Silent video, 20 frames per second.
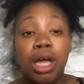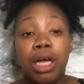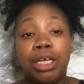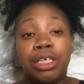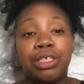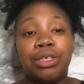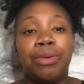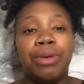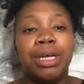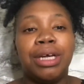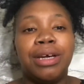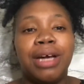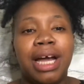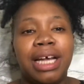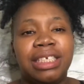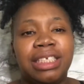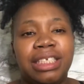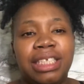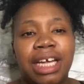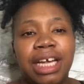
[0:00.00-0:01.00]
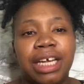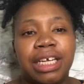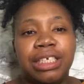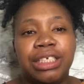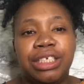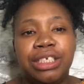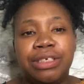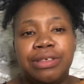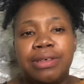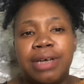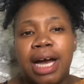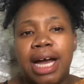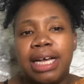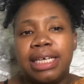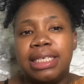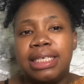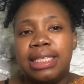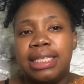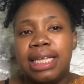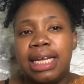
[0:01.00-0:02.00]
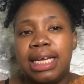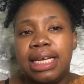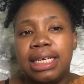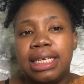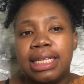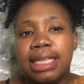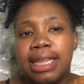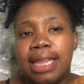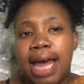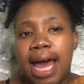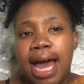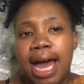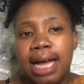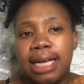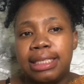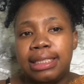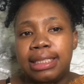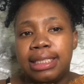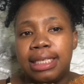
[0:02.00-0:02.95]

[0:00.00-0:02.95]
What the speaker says: So what do you guys think? Do you guys think that